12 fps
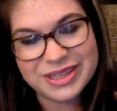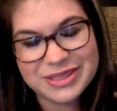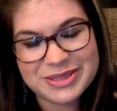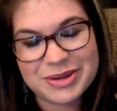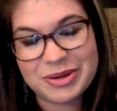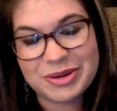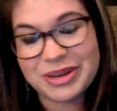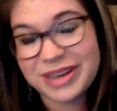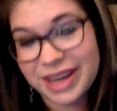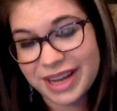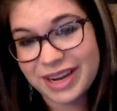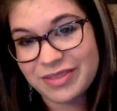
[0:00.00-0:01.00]
So good
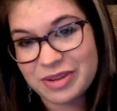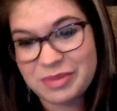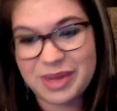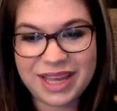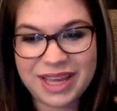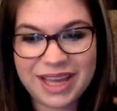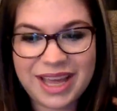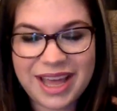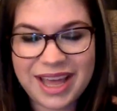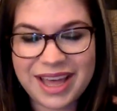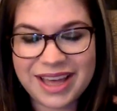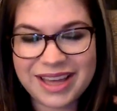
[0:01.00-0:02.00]
night, everybody,
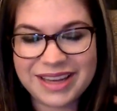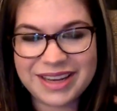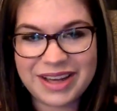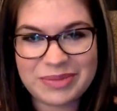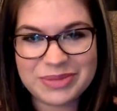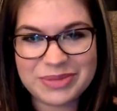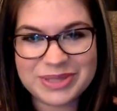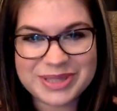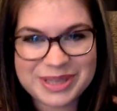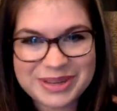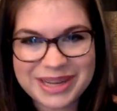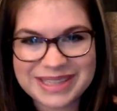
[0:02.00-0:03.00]
and we'll see
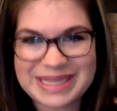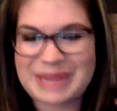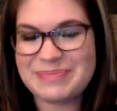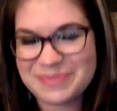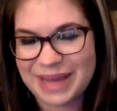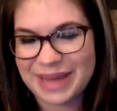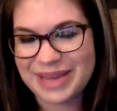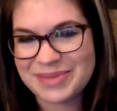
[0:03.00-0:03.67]
you next time. Bye.